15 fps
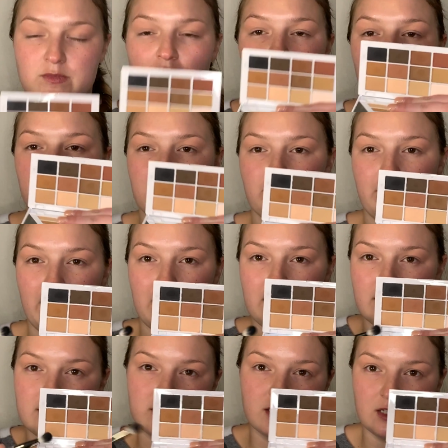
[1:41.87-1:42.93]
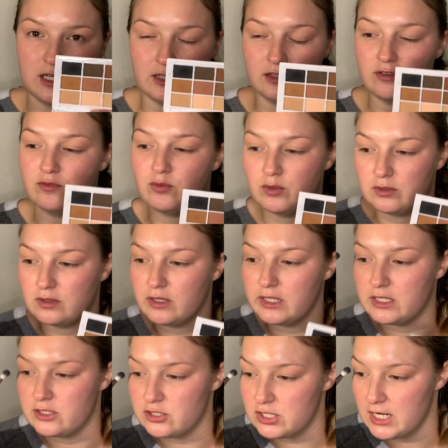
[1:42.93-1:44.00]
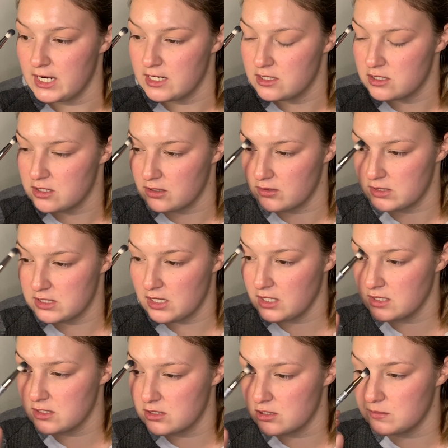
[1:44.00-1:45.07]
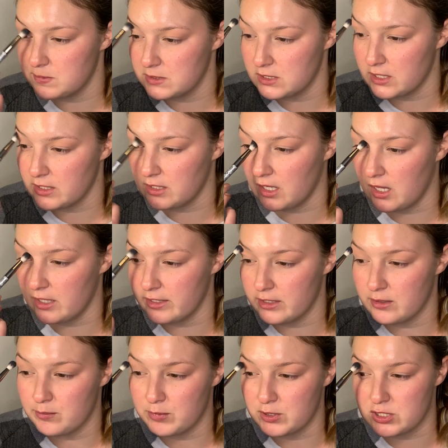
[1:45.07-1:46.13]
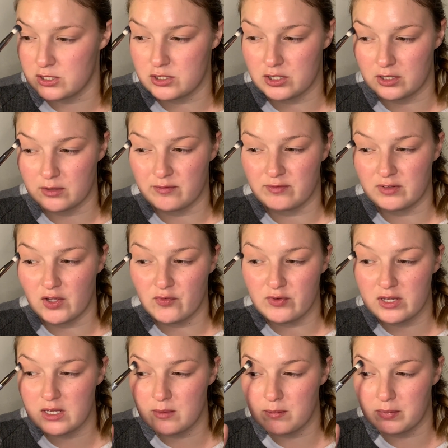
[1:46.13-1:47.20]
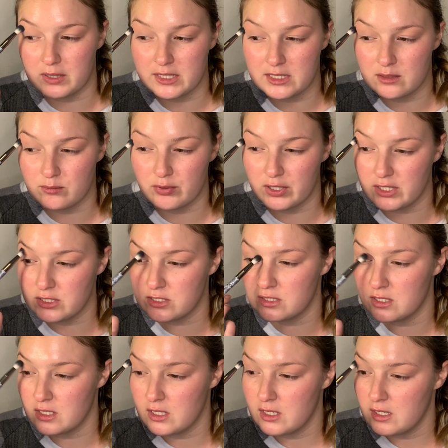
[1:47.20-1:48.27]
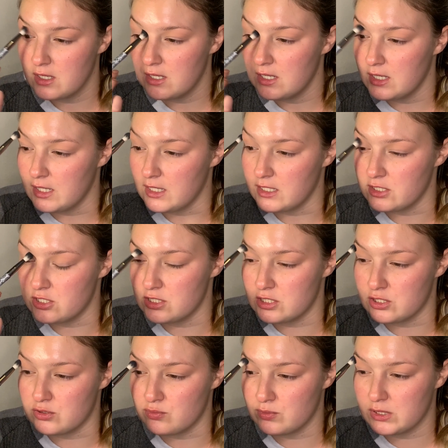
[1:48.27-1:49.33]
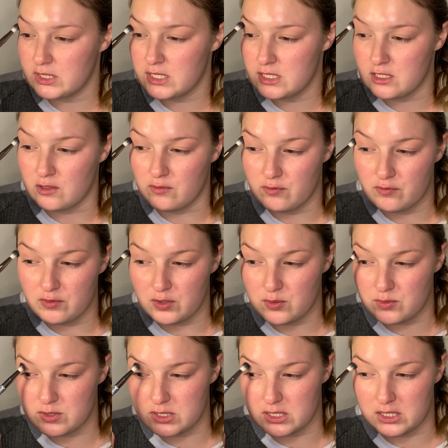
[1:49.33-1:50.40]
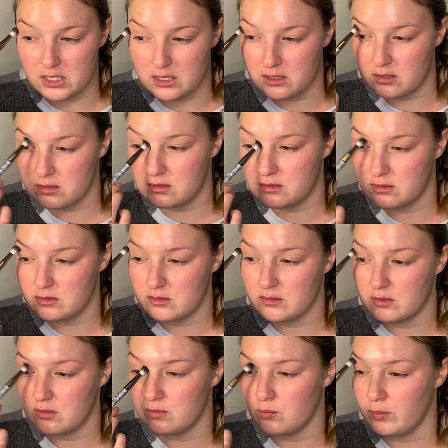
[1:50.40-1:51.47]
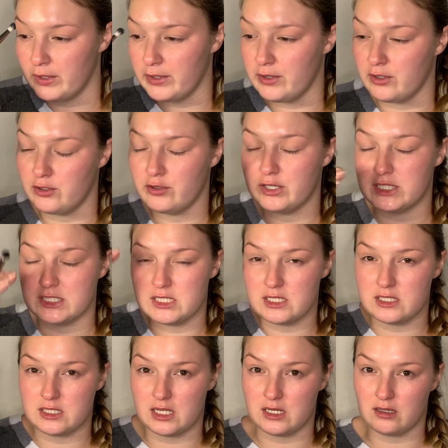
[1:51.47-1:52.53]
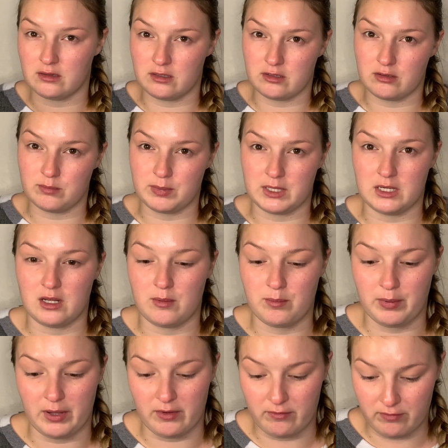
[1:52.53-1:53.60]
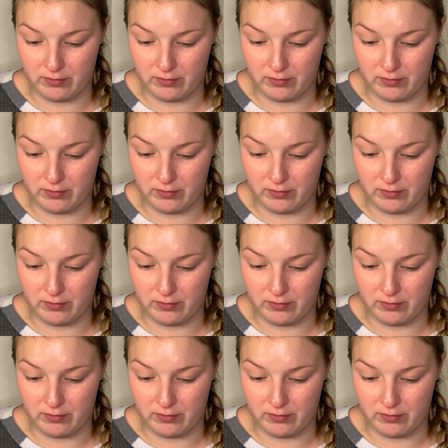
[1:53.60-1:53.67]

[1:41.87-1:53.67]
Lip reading: top of the palette, it's like the 4th lightest shade. So it's not a super dark color, but she took a fluffy blending brush and she just really diffused it where her crease is and a little bit above.